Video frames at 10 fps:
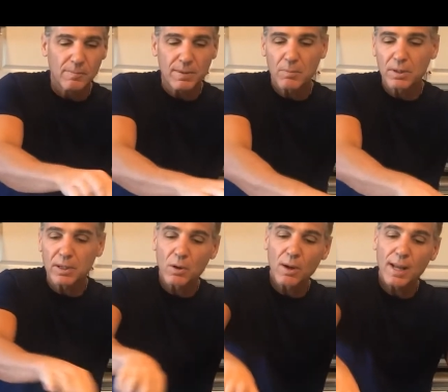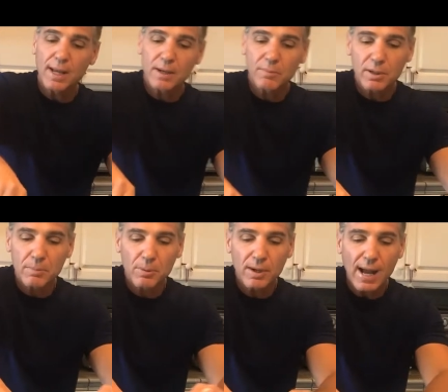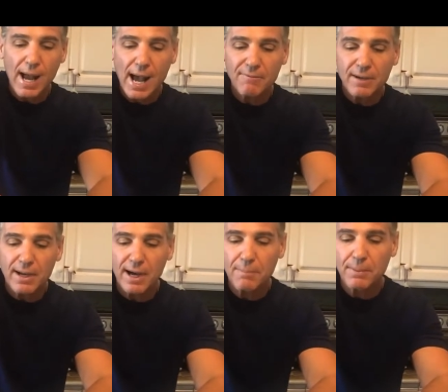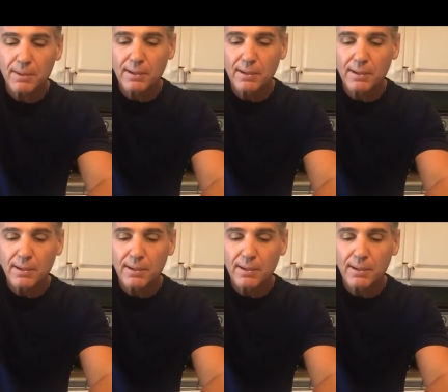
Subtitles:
Then we're going to go ahead and we're going to put a 1/2 cup